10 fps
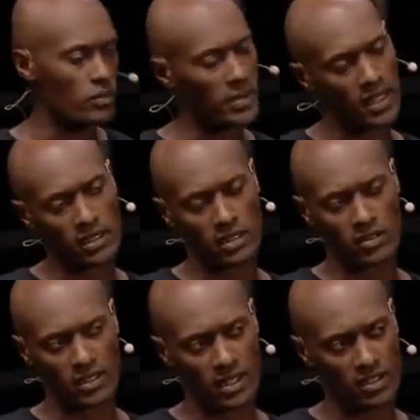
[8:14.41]
humanity
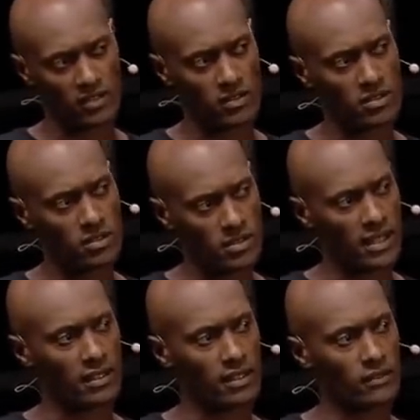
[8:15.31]
could get to
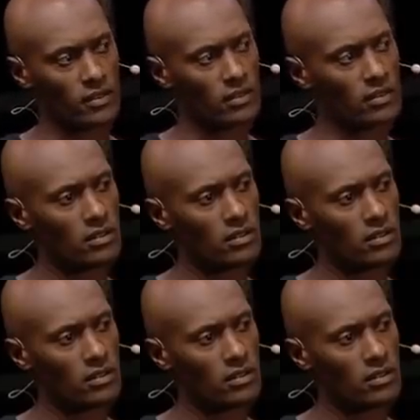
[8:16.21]
that level.